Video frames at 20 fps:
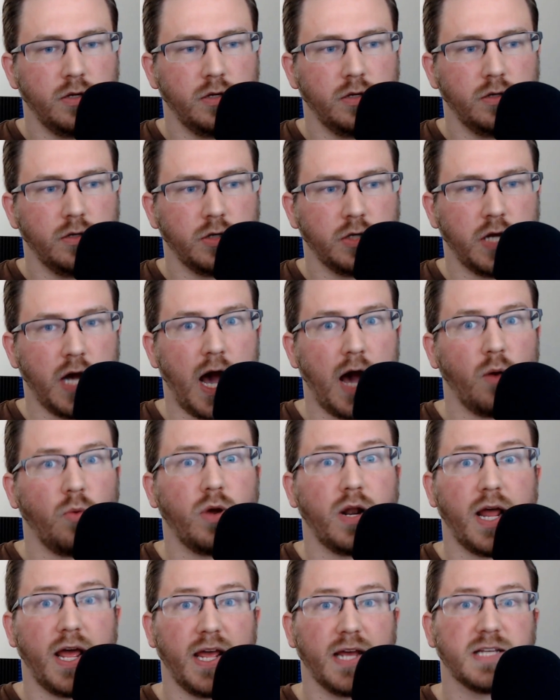got what
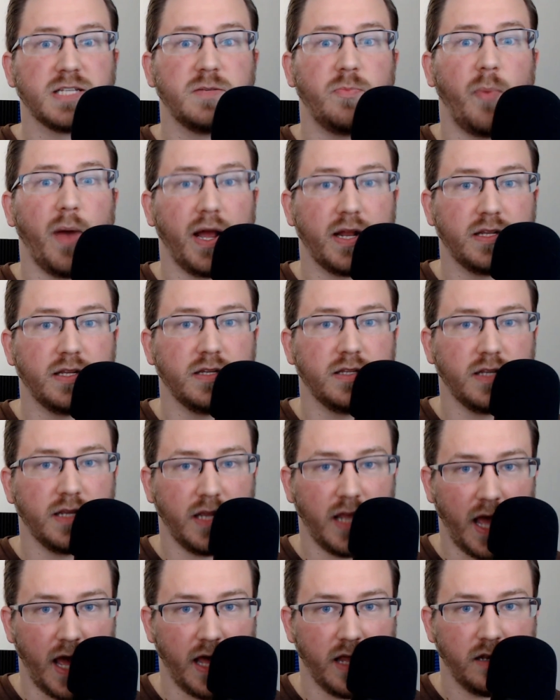I expected to
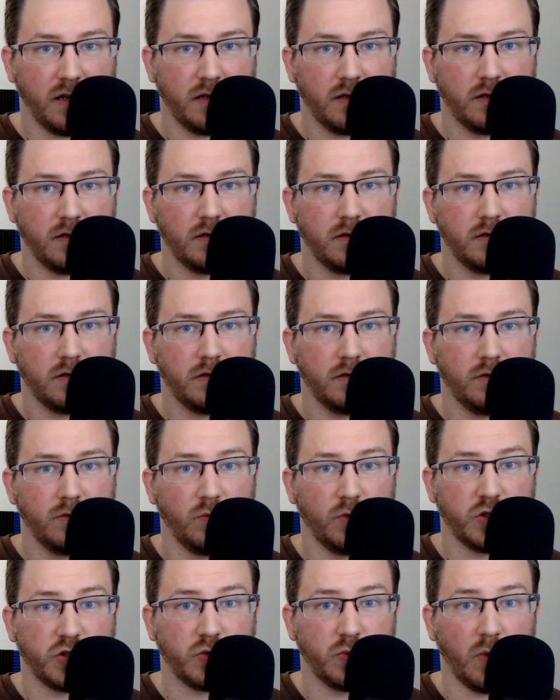get,
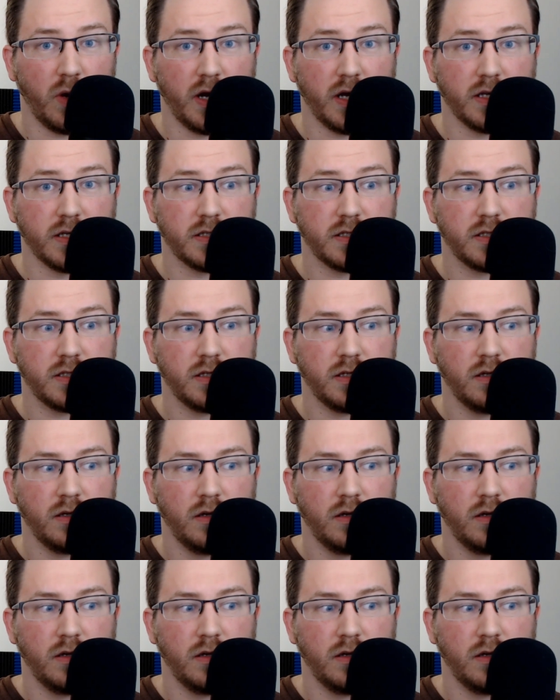which was